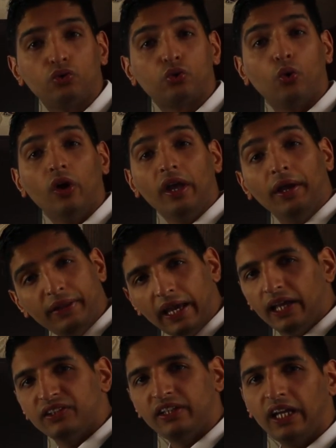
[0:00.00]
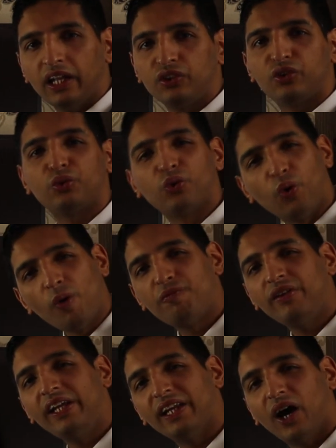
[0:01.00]
So there's the answer. So
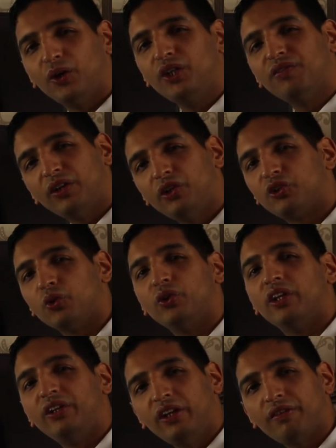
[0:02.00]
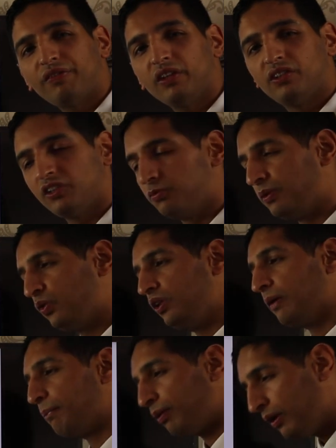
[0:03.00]
hopefully now you've understood the differences between
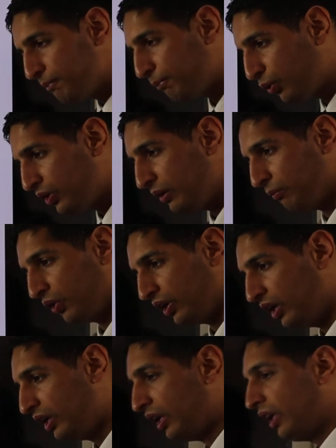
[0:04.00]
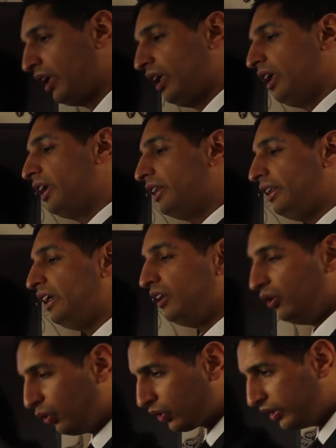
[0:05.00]
the plum pudding model, the
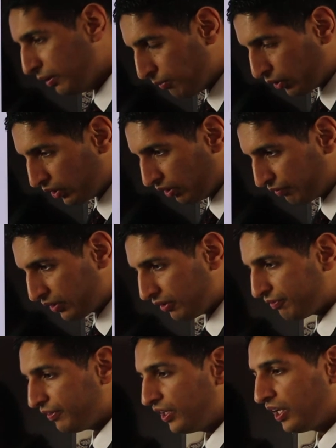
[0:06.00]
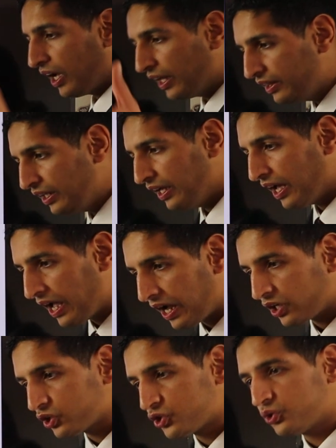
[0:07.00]
nuclear model of Rutherford, and
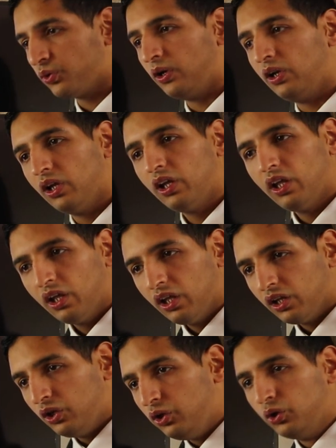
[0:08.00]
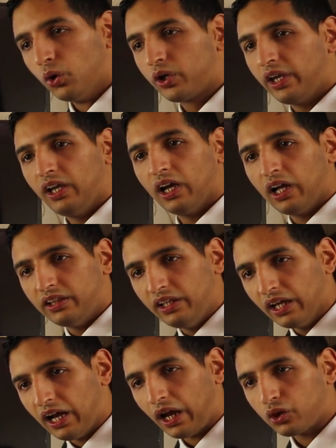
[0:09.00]
looking at the
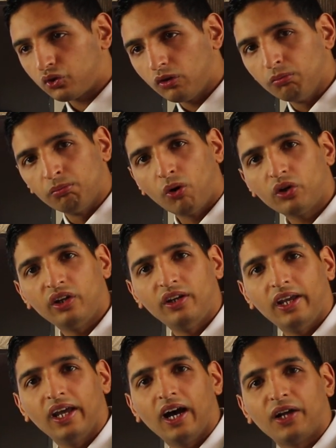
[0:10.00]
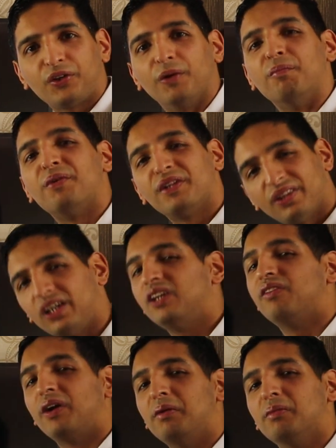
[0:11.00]
actual modern day atom. Thank you
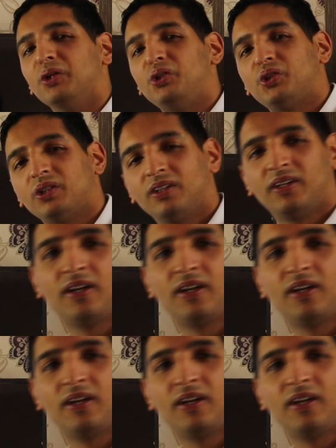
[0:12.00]
very much.